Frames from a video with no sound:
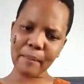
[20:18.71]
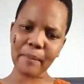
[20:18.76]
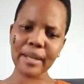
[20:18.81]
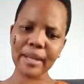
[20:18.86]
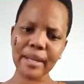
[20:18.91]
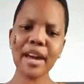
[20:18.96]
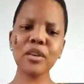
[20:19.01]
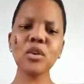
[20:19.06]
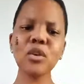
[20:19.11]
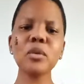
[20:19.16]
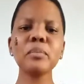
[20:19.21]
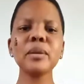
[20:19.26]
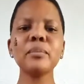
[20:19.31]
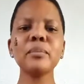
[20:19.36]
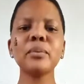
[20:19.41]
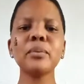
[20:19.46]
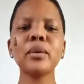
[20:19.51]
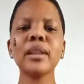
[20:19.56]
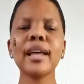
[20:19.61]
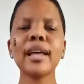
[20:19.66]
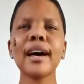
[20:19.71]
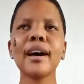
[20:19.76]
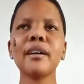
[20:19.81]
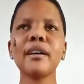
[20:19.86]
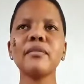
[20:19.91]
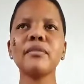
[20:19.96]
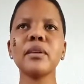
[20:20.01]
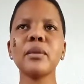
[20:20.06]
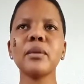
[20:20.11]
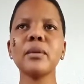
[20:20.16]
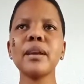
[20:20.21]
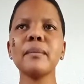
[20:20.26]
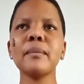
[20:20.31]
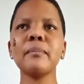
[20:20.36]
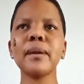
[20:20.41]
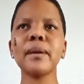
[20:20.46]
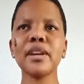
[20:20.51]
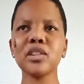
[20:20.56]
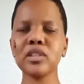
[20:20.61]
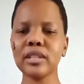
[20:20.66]
But I know people are very
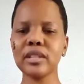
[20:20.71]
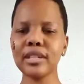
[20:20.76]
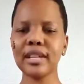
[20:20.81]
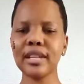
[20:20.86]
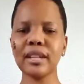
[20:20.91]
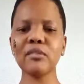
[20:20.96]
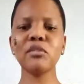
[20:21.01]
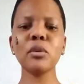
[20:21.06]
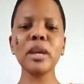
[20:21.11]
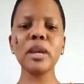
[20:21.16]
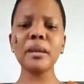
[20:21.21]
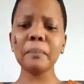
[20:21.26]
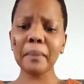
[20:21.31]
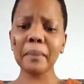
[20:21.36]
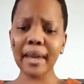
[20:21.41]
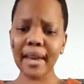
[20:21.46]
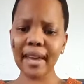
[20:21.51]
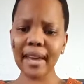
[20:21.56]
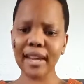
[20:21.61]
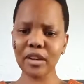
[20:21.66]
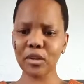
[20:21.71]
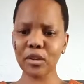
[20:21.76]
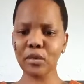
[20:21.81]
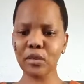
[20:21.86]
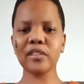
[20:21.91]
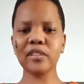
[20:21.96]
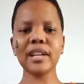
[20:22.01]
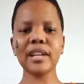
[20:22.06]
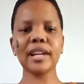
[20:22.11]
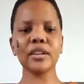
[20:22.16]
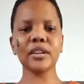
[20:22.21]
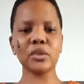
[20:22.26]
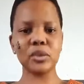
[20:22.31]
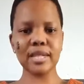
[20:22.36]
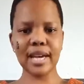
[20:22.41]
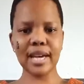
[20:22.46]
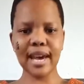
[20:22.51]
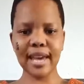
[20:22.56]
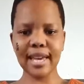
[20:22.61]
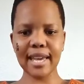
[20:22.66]
impatient, and if you're in pain, you feel like you
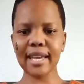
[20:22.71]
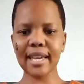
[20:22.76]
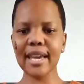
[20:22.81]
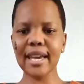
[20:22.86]
died.